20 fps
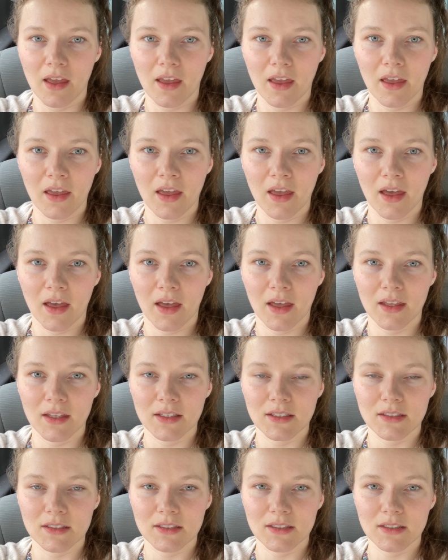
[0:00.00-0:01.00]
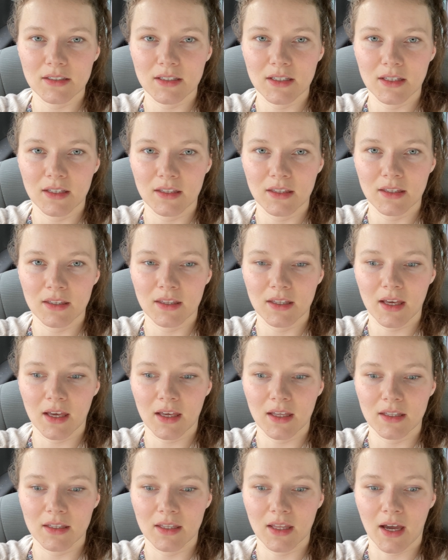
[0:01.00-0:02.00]
And
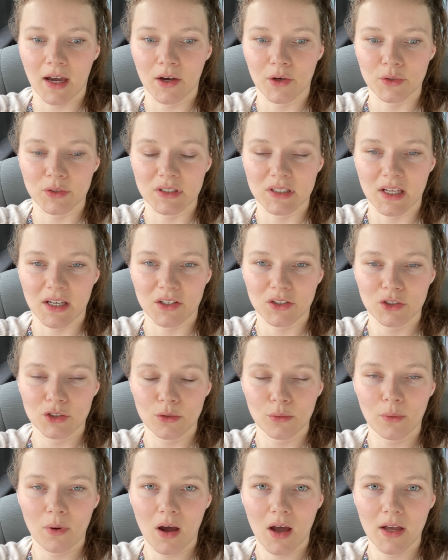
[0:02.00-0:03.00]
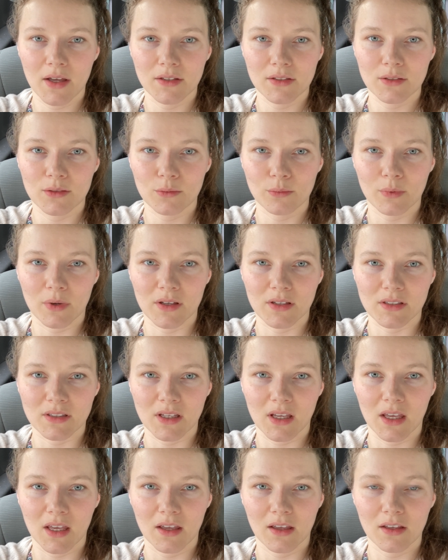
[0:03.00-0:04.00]
then the house next to us was
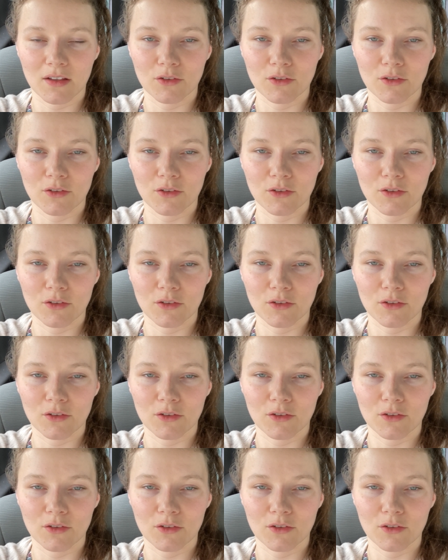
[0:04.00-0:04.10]
a